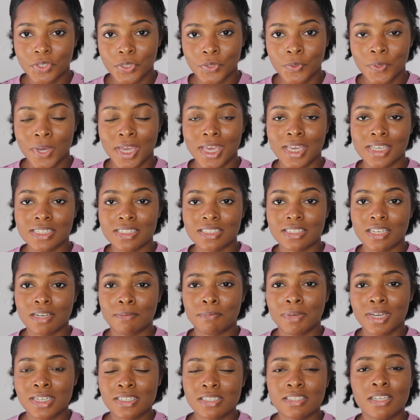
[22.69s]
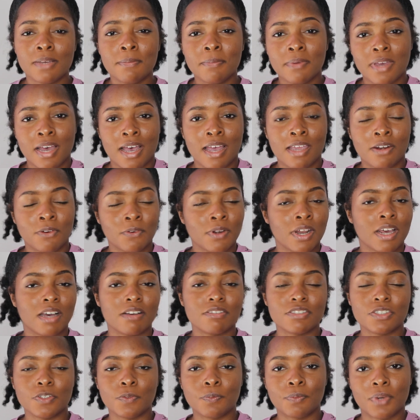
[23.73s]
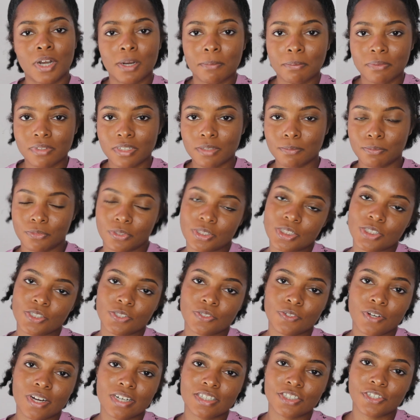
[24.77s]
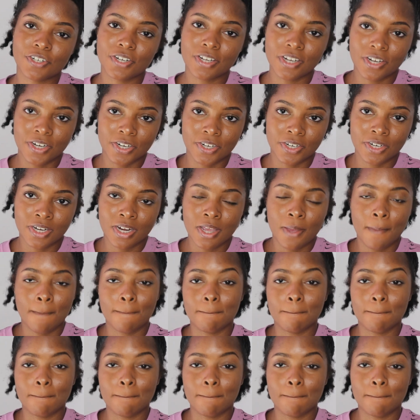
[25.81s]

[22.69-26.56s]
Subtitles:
you a step-by-step guide on how to properly moisturize your hair